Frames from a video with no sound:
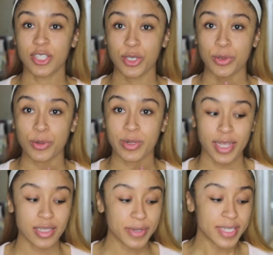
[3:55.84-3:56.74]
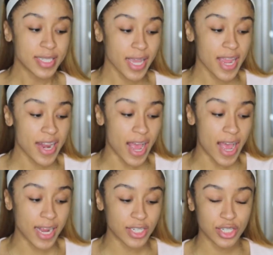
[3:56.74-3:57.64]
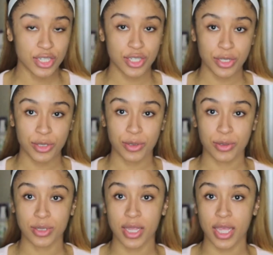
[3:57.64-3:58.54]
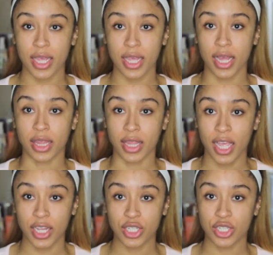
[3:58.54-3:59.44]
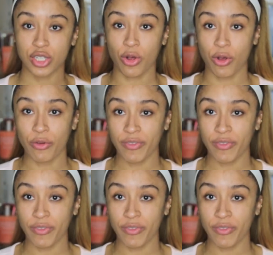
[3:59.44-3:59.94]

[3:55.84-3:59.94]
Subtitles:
To cleanse my skin, I just used the Lush Coal